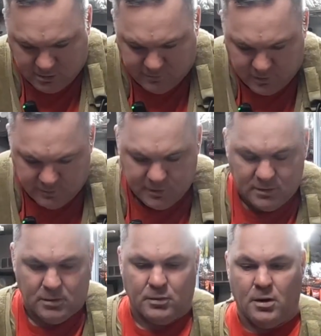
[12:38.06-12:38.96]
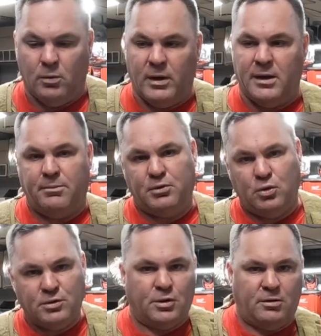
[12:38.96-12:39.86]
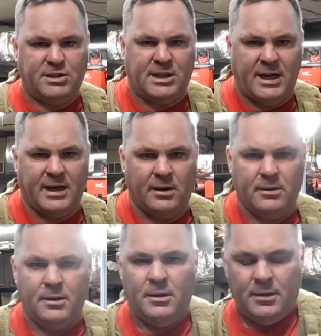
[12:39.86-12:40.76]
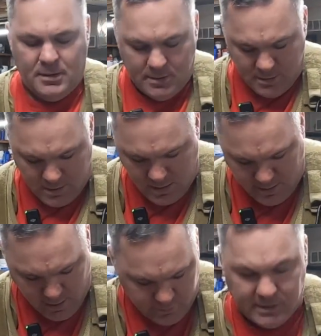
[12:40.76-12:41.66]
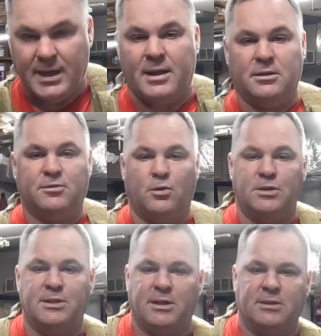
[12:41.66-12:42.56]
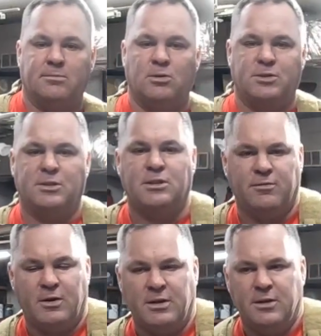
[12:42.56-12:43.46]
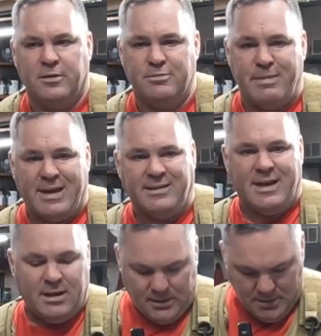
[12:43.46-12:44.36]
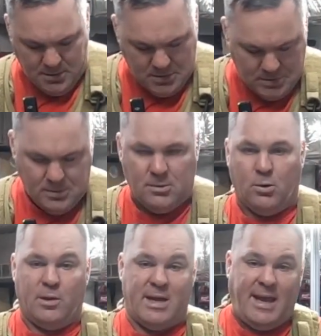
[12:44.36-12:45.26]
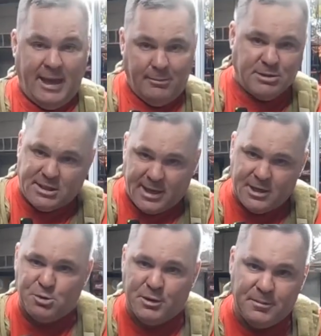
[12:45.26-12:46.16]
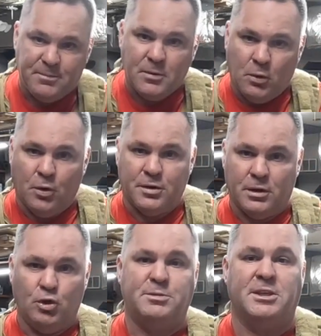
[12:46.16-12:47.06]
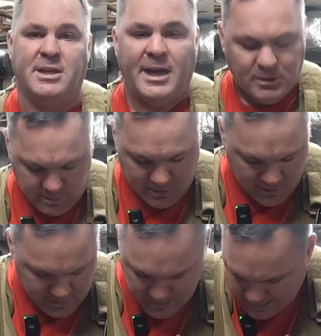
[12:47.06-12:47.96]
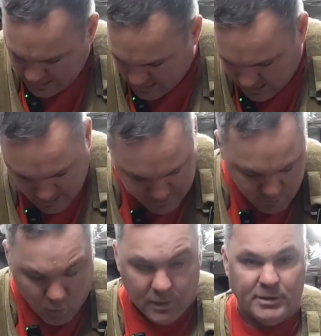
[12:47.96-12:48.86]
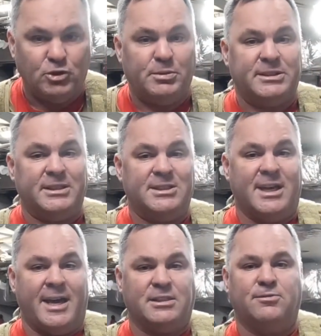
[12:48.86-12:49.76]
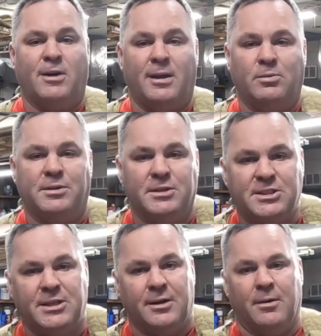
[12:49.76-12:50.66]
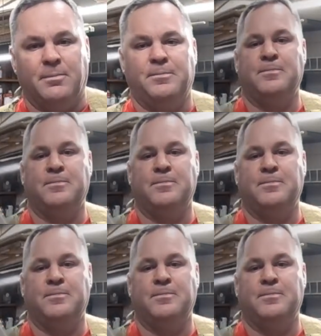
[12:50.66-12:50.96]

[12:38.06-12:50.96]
if you lift it the wrong way, the tools will all slide out. Not with the Atlast 46. Most of the stuff on here is magnetic, or that Ames attachment, or the loops attachment. And I am 100% satisfied with this setup.